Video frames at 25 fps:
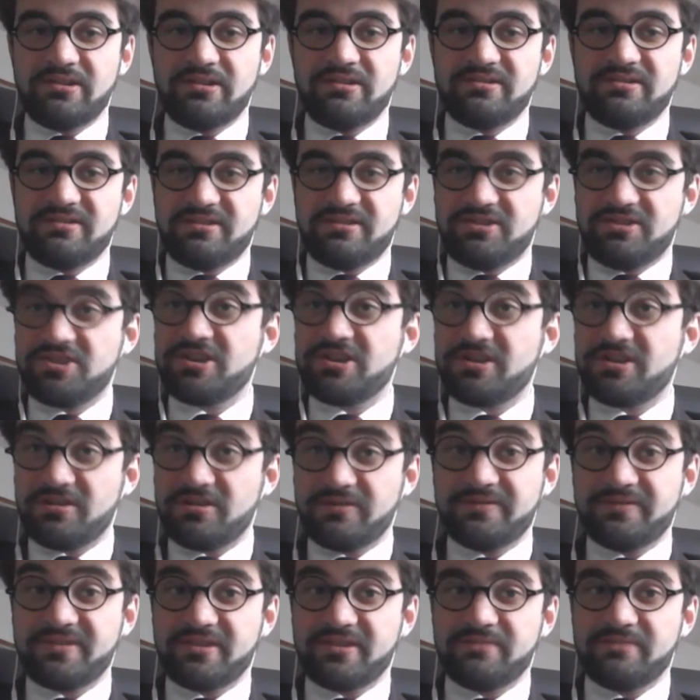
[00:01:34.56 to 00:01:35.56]
in the
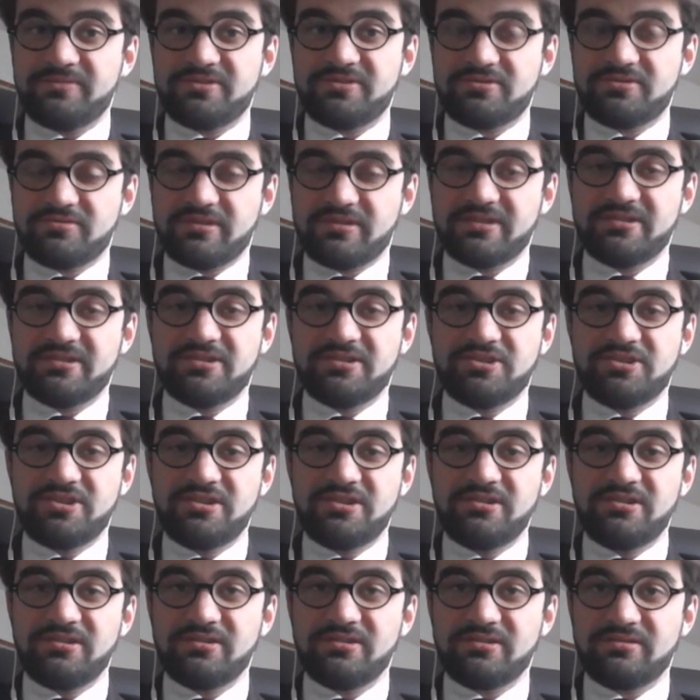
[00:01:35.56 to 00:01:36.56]
chair of cyber
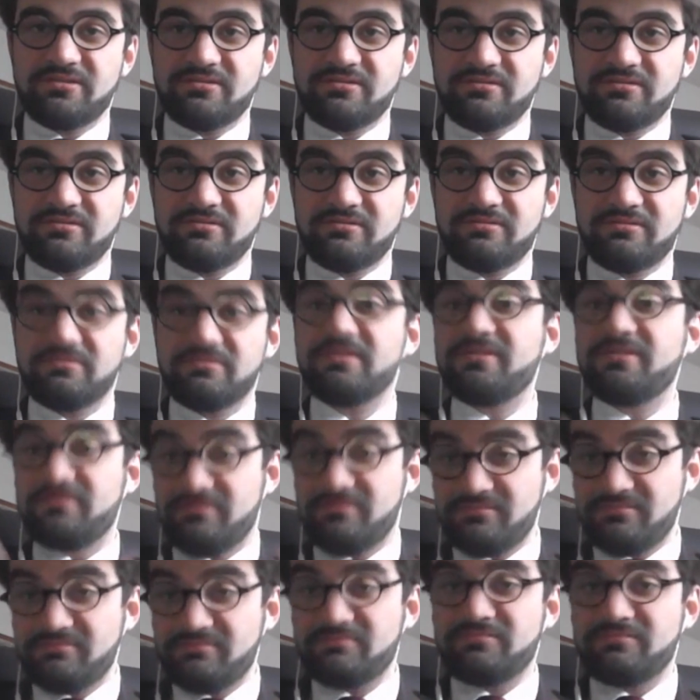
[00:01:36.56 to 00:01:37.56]
strategy,
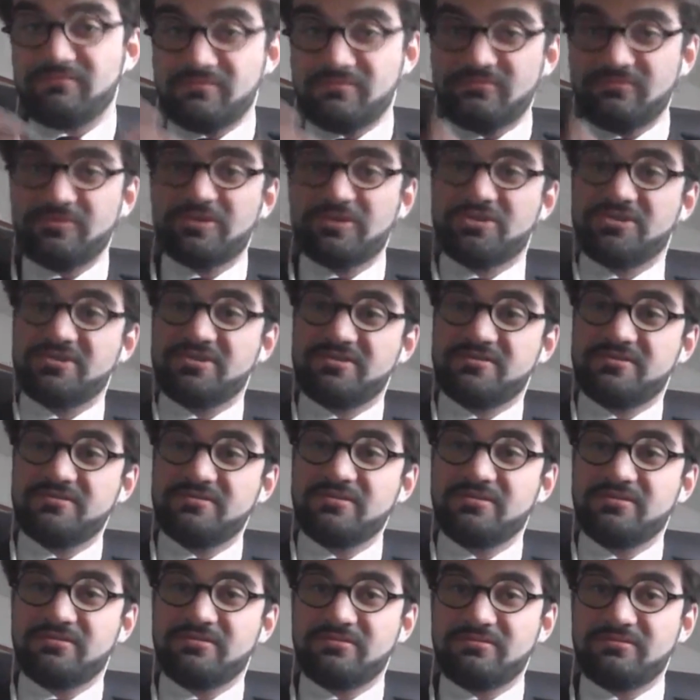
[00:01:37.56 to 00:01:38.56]
and which
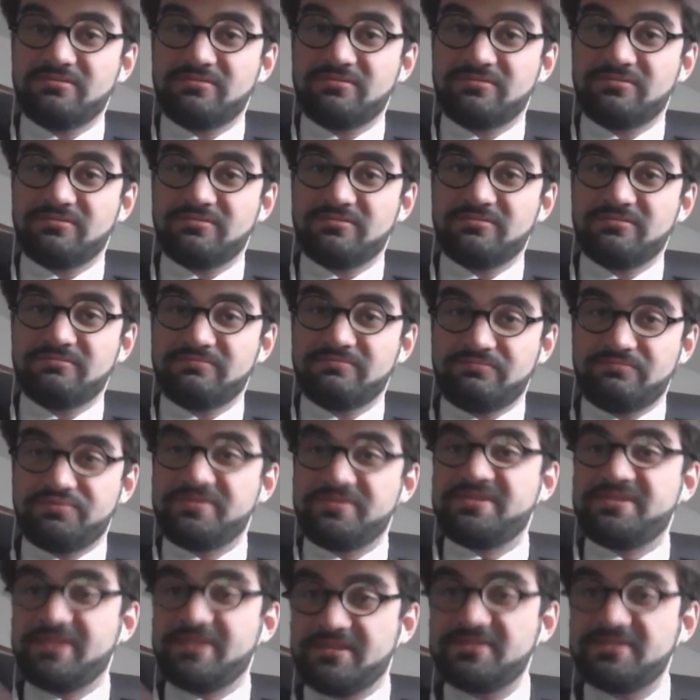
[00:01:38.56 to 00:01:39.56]
is
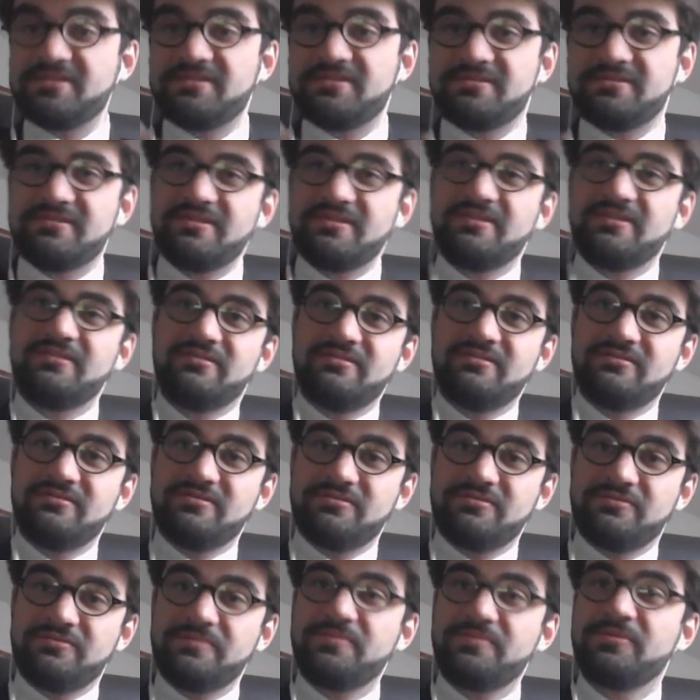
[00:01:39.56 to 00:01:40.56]
presented in
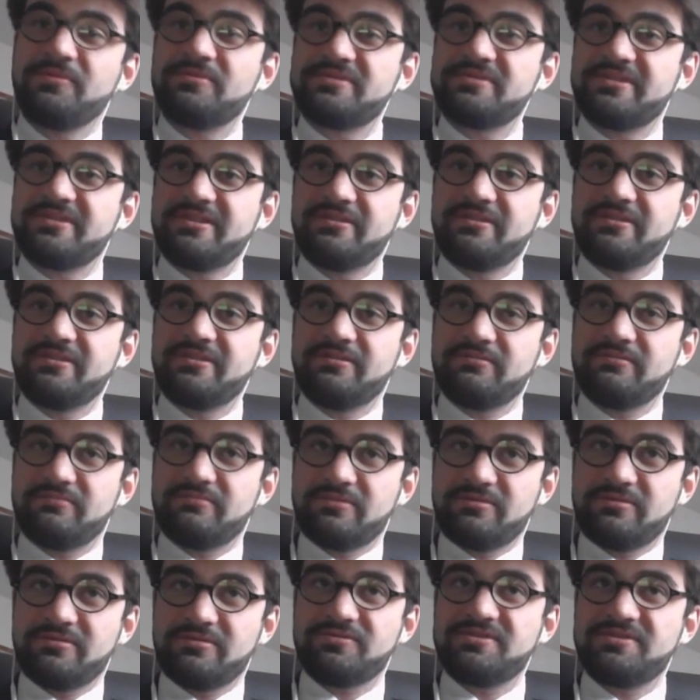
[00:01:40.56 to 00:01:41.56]
the report I
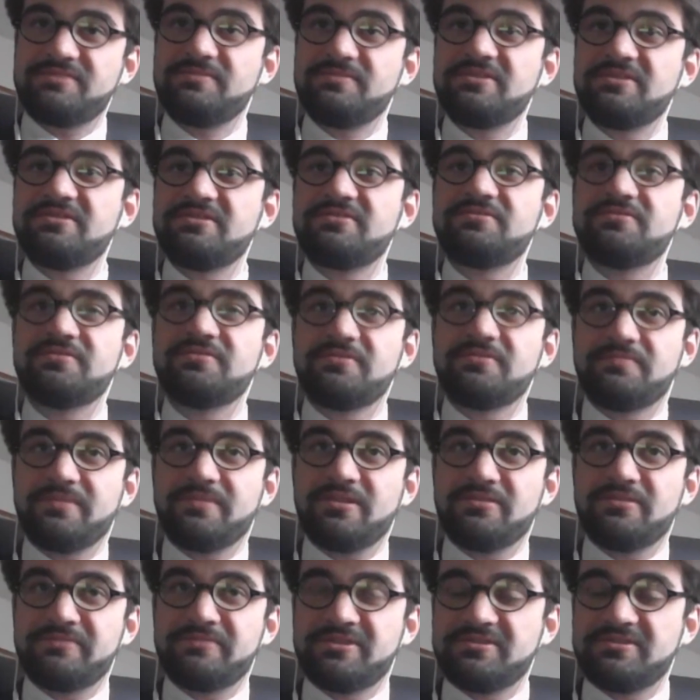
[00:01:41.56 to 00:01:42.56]
transmitted to your
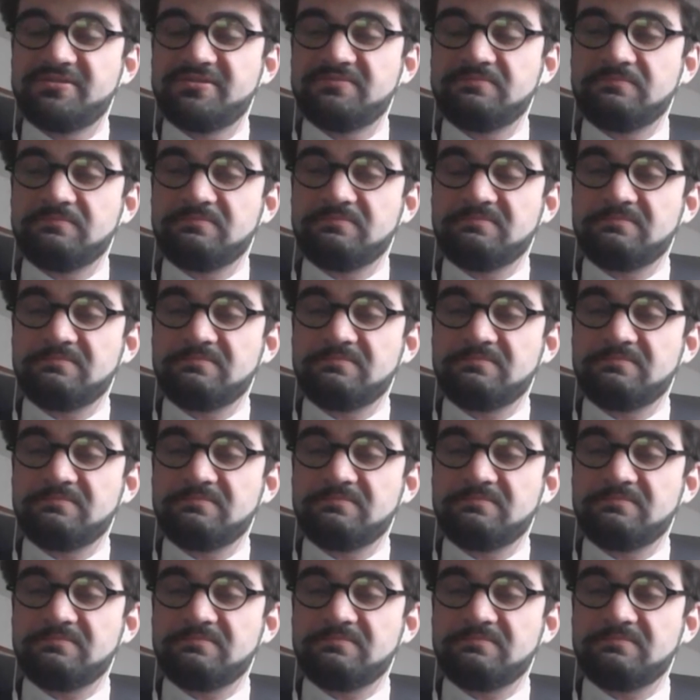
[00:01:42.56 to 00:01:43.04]
parliament.